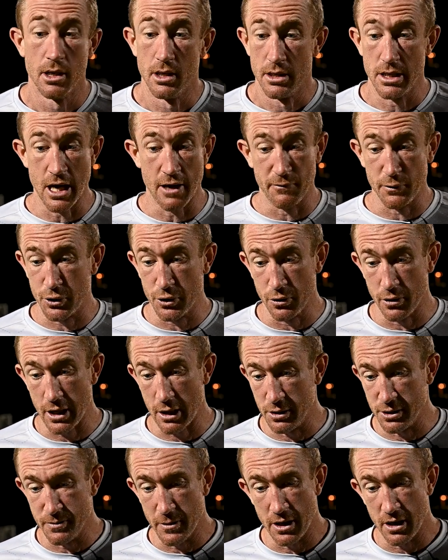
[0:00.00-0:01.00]
Yeah, for sure.
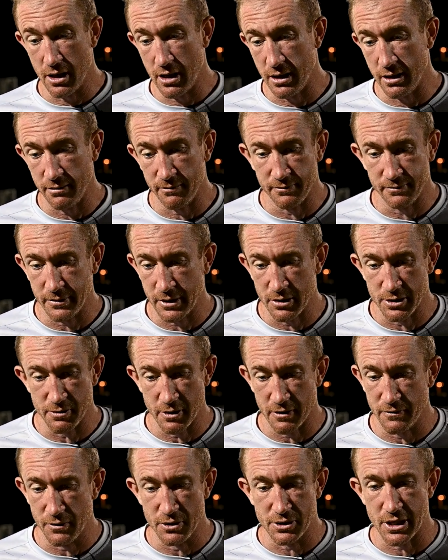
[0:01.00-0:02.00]
That was my
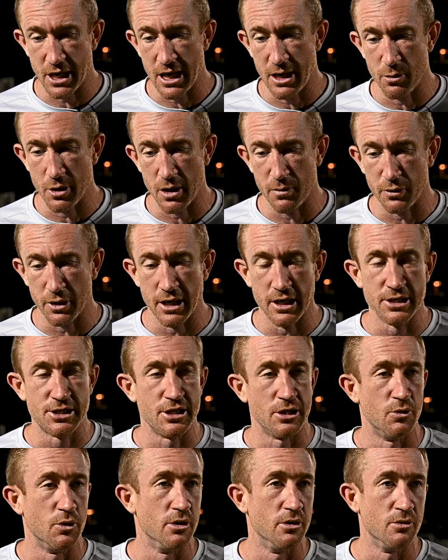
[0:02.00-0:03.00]
first game when I played,
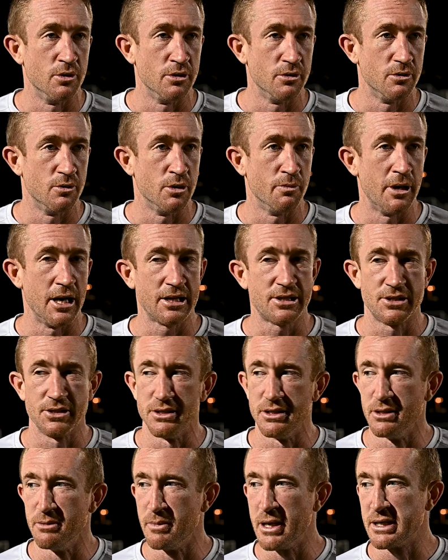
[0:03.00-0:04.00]
so we're back
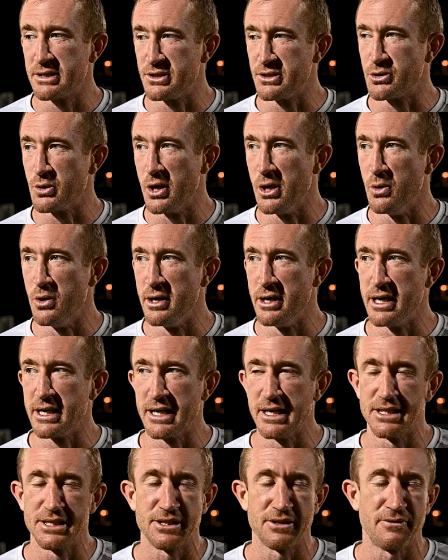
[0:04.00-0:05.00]
to square one, I
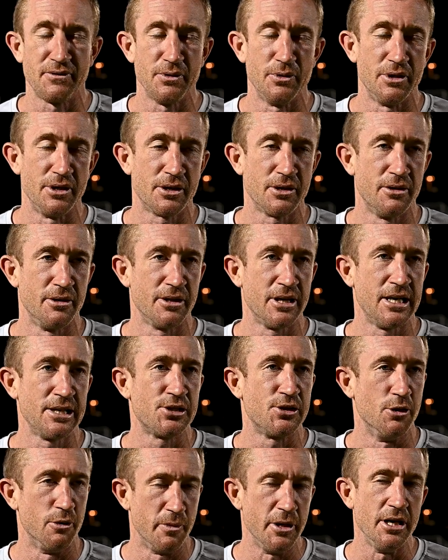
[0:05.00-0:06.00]
guess, if you want to call it that.
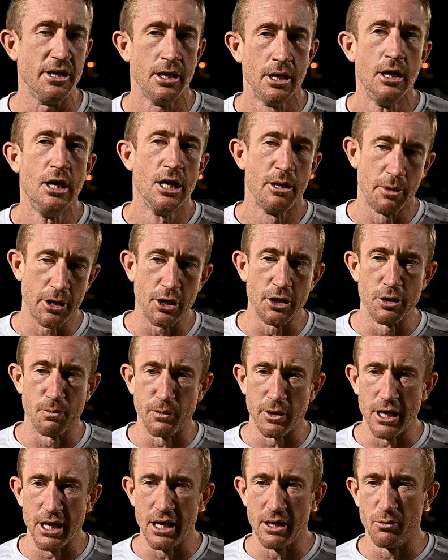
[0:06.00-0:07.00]
So it'll be good to
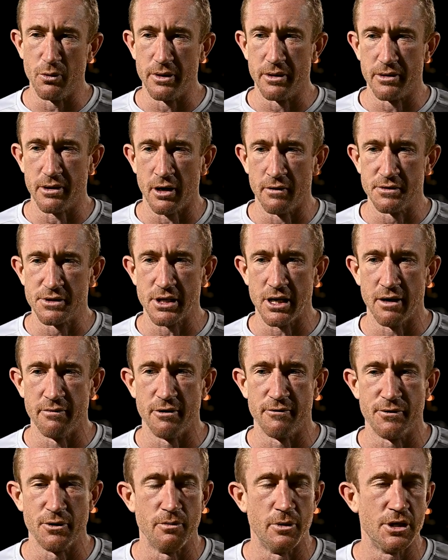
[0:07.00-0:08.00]
play him with, obviously having
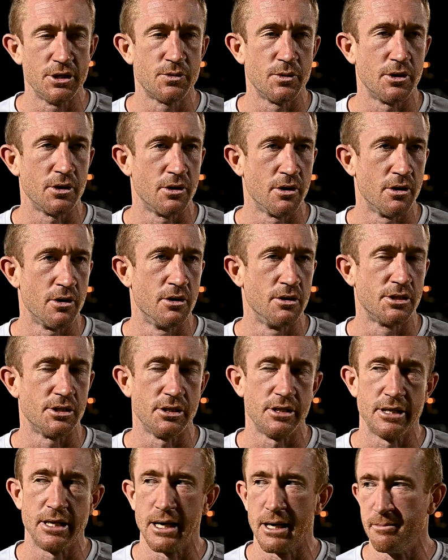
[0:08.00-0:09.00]
a few months with the girls,
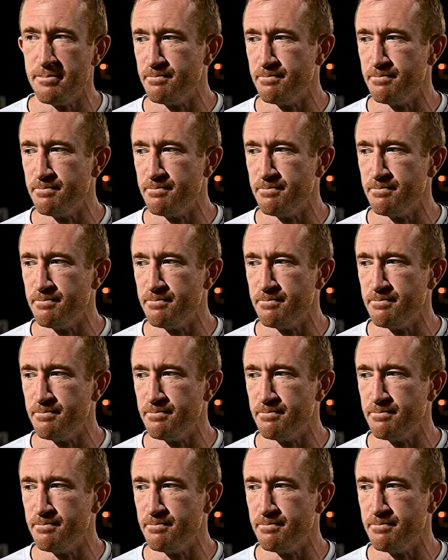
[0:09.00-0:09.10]
and